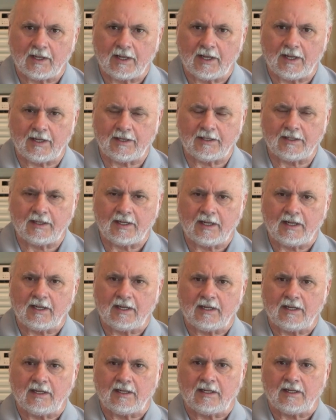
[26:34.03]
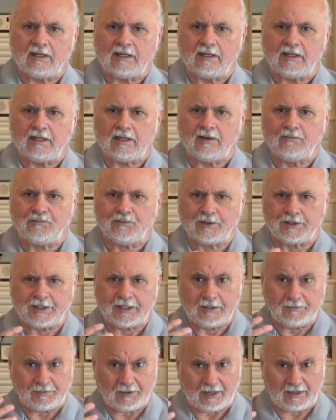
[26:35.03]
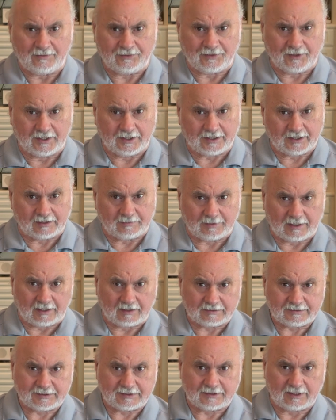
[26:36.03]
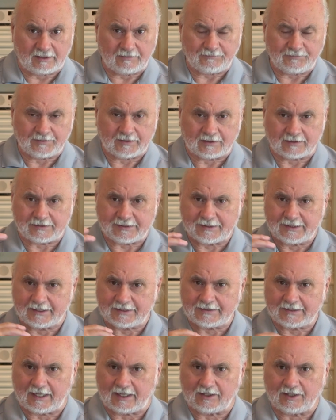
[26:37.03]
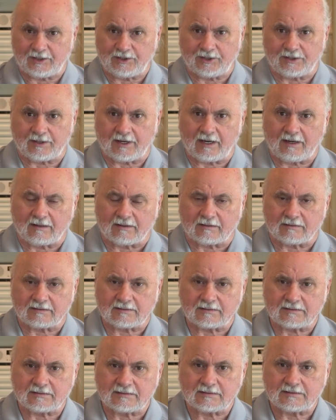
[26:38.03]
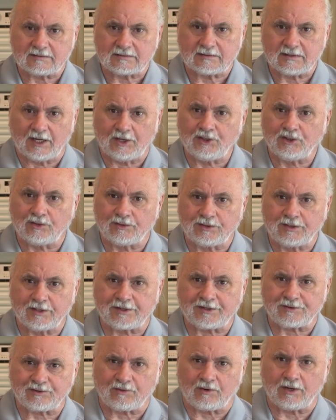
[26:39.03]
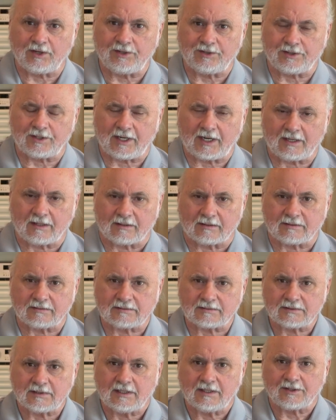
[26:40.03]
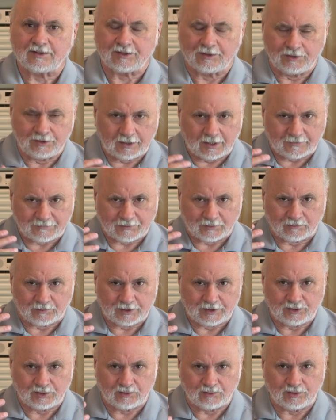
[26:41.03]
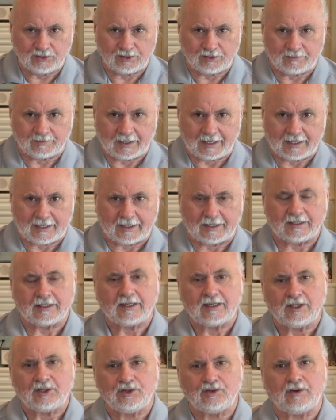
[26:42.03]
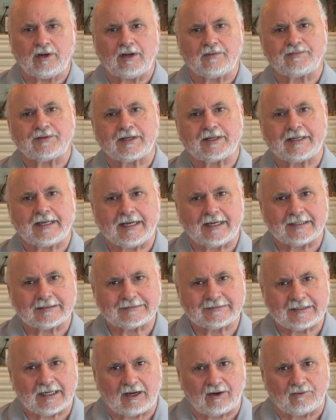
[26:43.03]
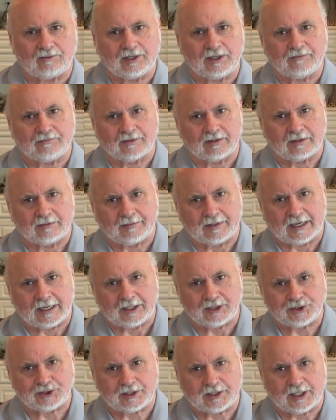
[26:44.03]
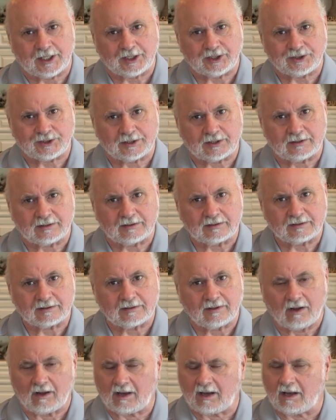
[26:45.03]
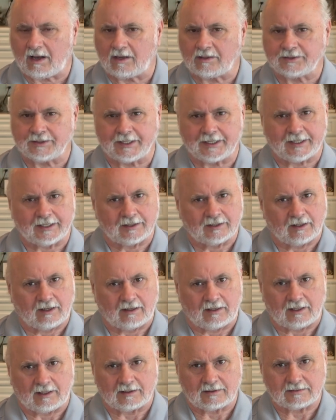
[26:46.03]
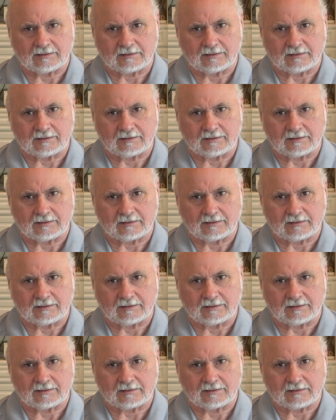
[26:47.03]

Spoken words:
And if you keep on thinking about stuff, it'll sink down in your heart. And you'll destroy your heart. So you have to renew your mind. You have to cast down evil imaginations all day long.